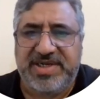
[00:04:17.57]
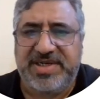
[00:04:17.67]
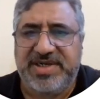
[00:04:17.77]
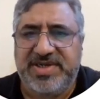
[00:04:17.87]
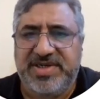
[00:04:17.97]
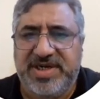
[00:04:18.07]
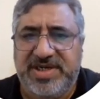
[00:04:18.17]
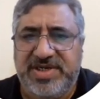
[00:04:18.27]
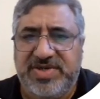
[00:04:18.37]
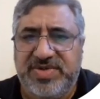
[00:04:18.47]

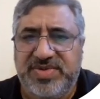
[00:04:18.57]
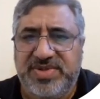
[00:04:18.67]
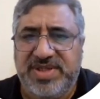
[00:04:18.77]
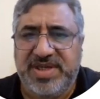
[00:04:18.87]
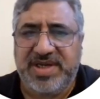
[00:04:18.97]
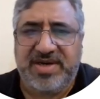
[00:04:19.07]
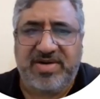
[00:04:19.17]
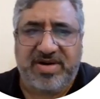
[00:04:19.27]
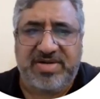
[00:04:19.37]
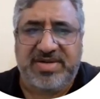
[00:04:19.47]
Introduce
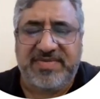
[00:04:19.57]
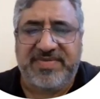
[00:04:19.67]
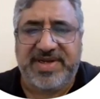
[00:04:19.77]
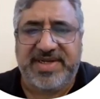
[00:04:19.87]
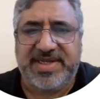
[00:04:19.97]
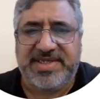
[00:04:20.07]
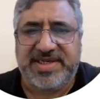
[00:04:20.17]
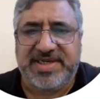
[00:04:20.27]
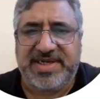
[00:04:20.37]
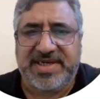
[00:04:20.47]
long-term
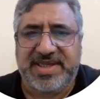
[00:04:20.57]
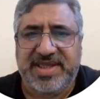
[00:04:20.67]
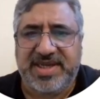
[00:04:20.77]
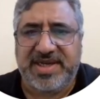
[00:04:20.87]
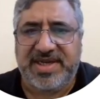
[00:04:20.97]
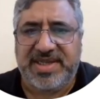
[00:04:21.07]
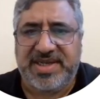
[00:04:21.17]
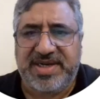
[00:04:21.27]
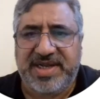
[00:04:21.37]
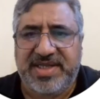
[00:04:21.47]
variation in signal
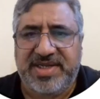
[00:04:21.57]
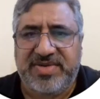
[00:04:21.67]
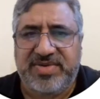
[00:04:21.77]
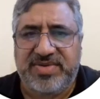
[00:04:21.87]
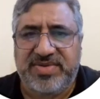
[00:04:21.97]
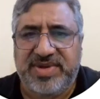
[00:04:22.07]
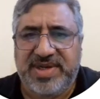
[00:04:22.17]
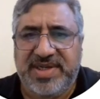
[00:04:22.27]
strength due to